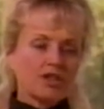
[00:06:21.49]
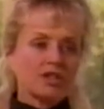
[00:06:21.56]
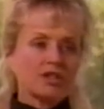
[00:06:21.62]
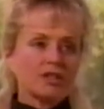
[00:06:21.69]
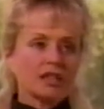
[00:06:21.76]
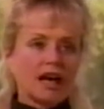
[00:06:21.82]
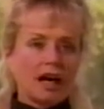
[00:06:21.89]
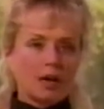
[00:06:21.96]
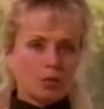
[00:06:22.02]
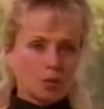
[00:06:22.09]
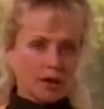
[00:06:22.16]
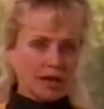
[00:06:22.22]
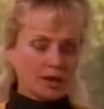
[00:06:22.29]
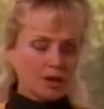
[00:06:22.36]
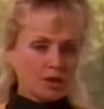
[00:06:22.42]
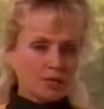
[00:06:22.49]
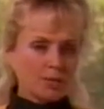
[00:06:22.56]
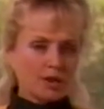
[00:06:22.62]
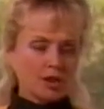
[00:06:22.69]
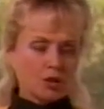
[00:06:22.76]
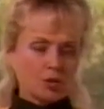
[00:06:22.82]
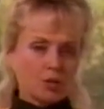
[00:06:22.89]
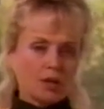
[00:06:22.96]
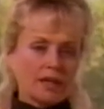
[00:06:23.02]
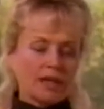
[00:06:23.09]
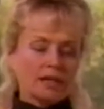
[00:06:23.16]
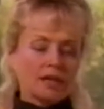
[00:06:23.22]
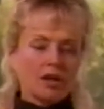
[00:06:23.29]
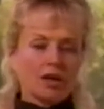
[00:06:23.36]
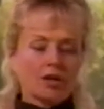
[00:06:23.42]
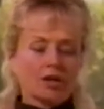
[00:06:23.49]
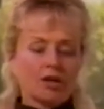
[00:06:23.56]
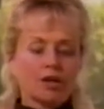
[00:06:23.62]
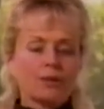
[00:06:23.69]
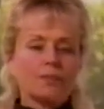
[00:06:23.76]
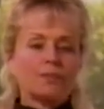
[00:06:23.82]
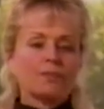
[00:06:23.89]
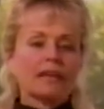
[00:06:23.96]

she's got way too much weight on her,